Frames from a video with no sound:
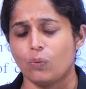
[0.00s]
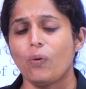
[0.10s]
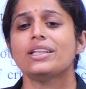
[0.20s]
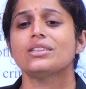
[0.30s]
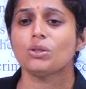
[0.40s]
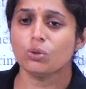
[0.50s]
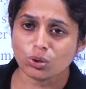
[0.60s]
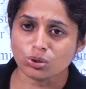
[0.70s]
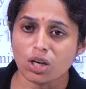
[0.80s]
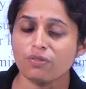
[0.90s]
what is the
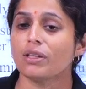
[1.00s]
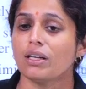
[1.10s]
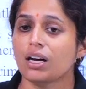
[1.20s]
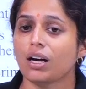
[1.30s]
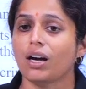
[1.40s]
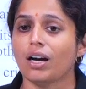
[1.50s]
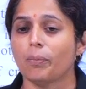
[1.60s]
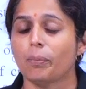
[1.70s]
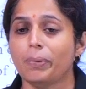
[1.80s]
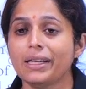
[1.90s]
use
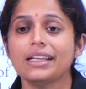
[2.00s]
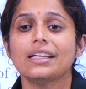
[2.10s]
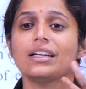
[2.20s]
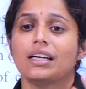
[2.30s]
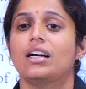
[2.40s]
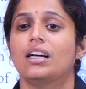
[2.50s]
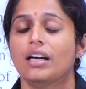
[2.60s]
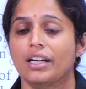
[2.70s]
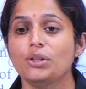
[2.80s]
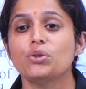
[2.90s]
of bringing
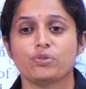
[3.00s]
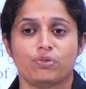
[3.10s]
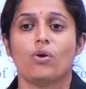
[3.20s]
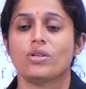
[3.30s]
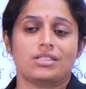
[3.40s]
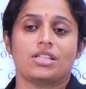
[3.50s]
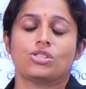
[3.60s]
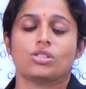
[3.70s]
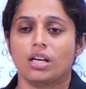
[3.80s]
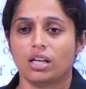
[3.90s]
into force
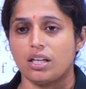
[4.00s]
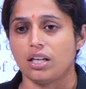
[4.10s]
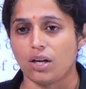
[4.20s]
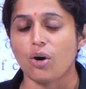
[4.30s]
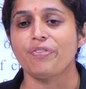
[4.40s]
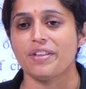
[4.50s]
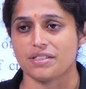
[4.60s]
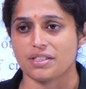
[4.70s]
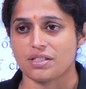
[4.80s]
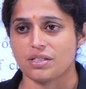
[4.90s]
such
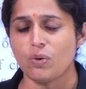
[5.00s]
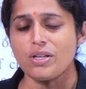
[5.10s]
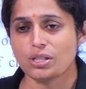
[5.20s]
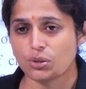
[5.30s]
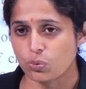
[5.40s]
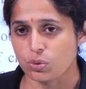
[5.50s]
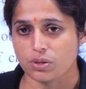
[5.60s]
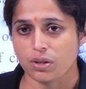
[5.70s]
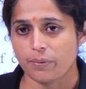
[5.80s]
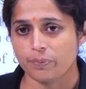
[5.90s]
offences? What is the use?